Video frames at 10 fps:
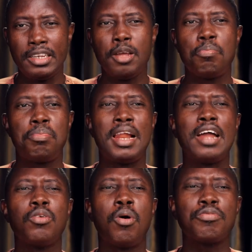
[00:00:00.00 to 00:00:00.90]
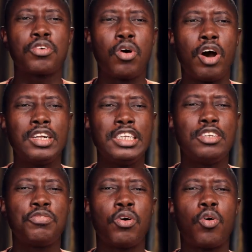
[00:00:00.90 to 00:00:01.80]
The plan of God
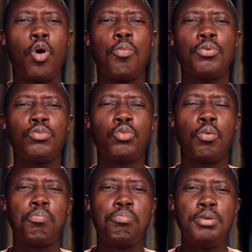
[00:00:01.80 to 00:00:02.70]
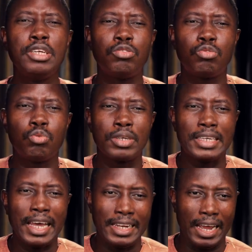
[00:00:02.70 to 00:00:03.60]
is for couples to be
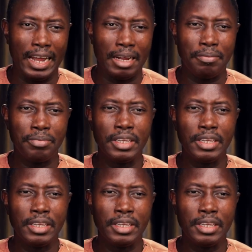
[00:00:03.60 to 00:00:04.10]
together